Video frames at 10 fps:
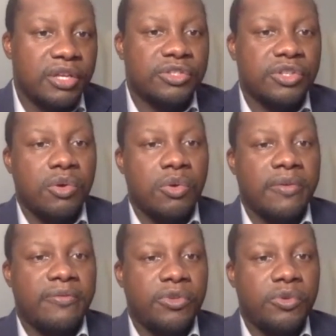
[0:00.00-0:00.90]
So
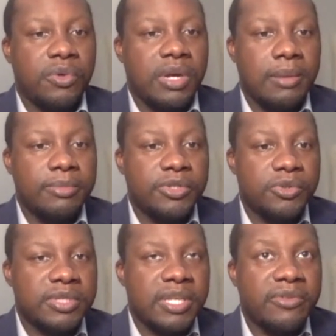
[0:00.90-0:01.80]
if you come
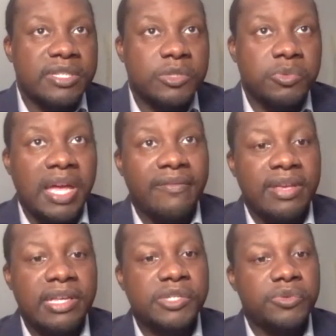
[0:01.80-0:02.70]
to, say, for instance, we have a
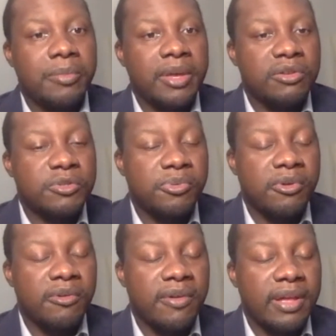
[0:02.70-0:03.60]
History Makers
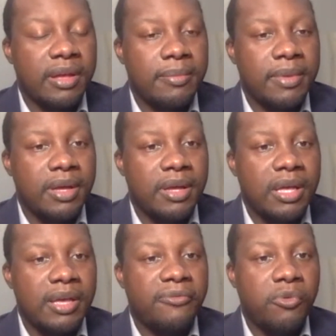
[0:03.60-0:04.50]
program
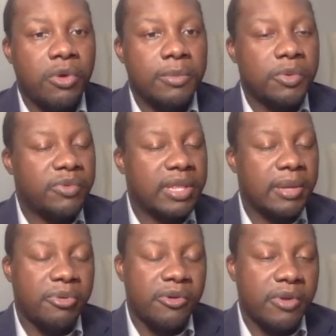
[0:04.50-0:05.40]
at Fordham. We run
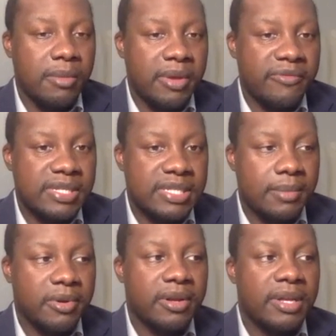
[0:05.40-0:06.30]
that program every
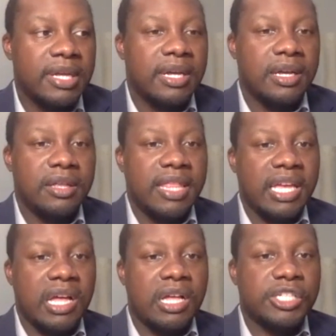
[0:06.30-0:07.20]
summer. They
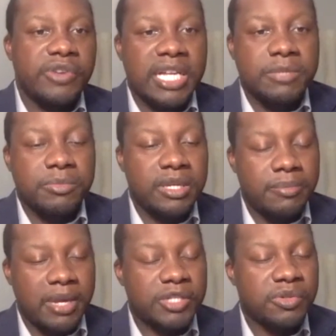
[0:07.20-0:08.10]
contract me to
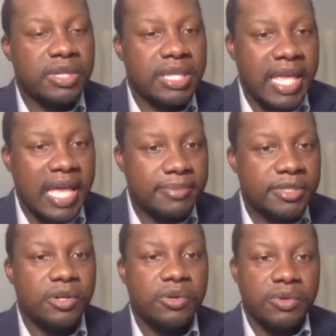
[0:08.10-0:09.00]
make sure that the
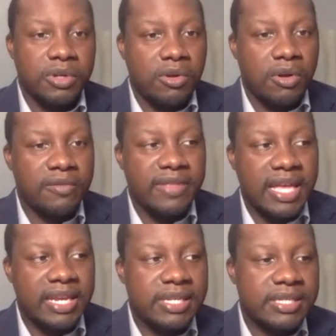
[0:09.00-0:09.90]
capstone and all of
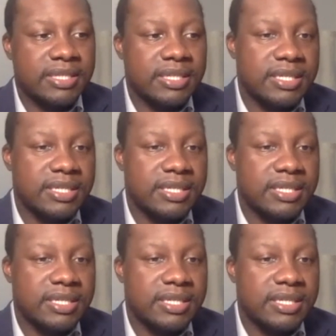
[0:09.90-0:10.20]
that is